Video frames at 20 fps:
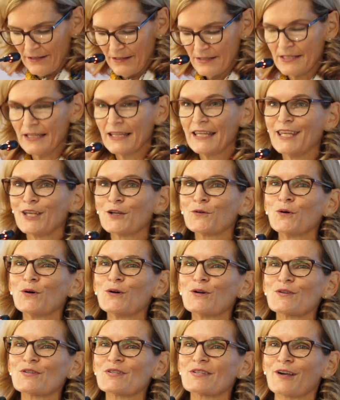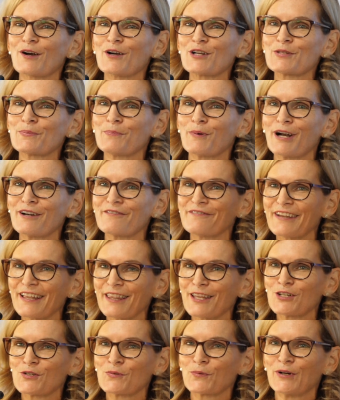to Equals, our Smart
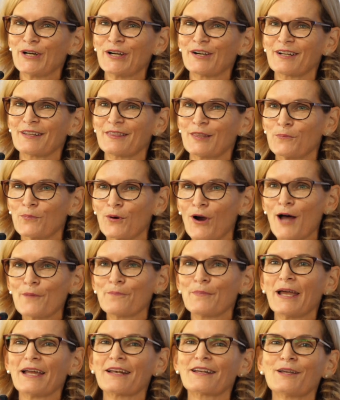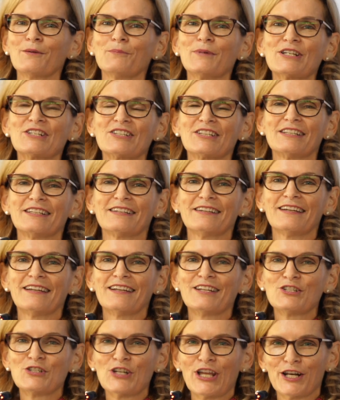Village work, the Broadband Commission,
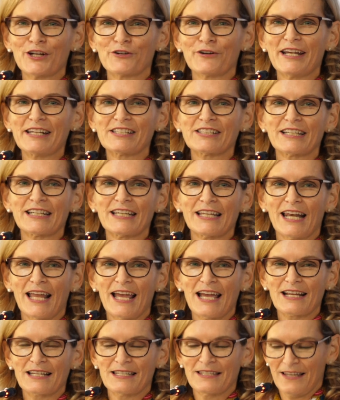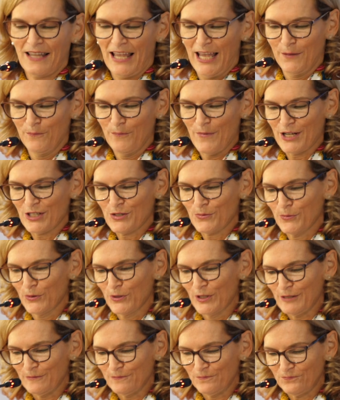Generation Connect, and much
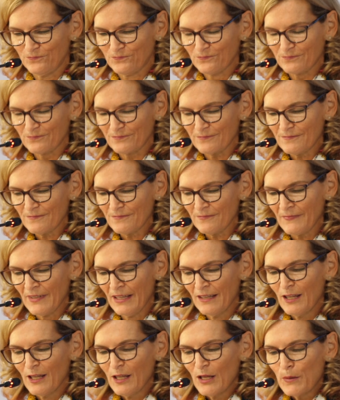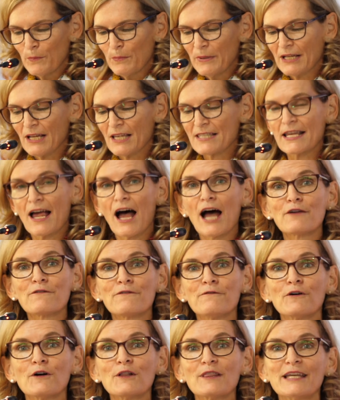more. Because I
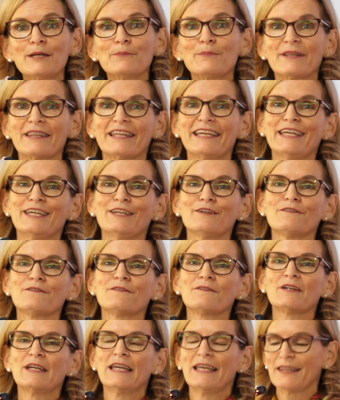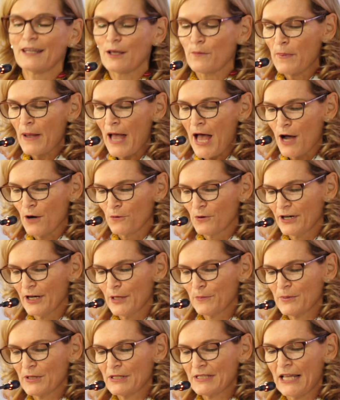fully believe in the power
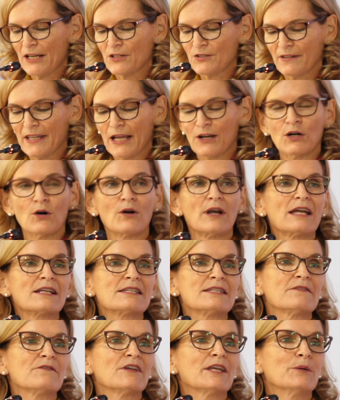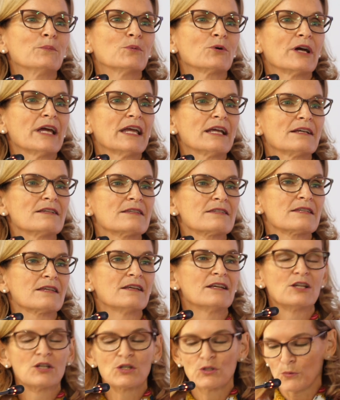and potential that connectivity brings
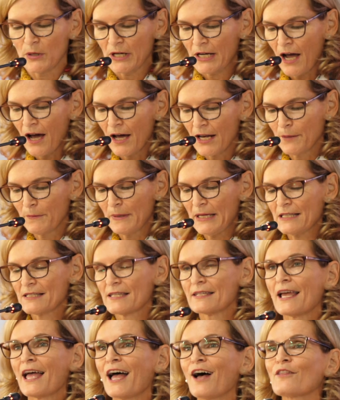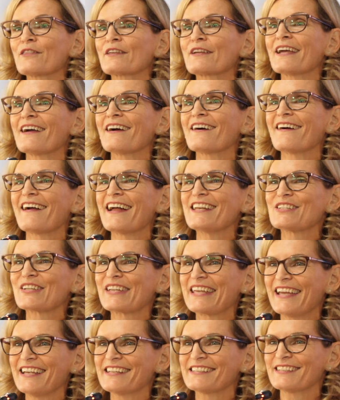to economies, to healthcare,
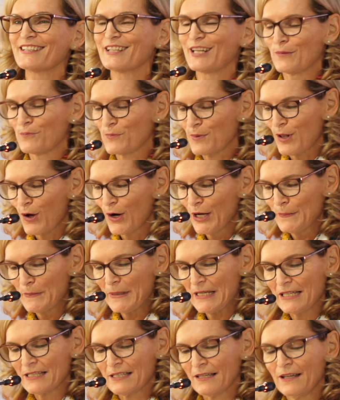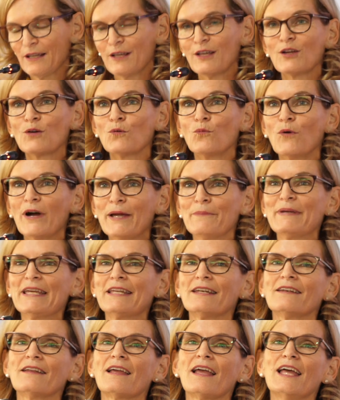education, employment,
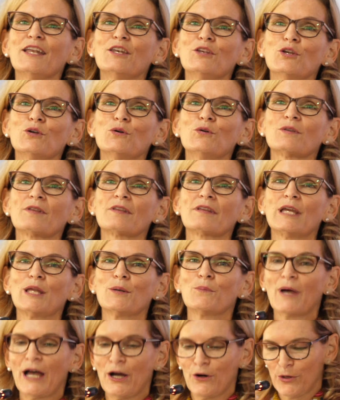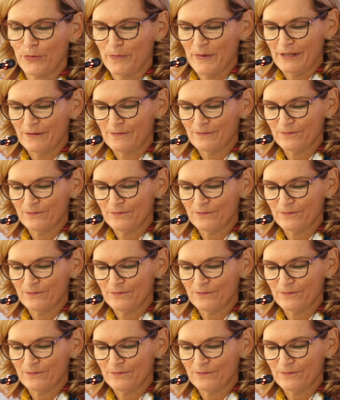women, and youth empowerment.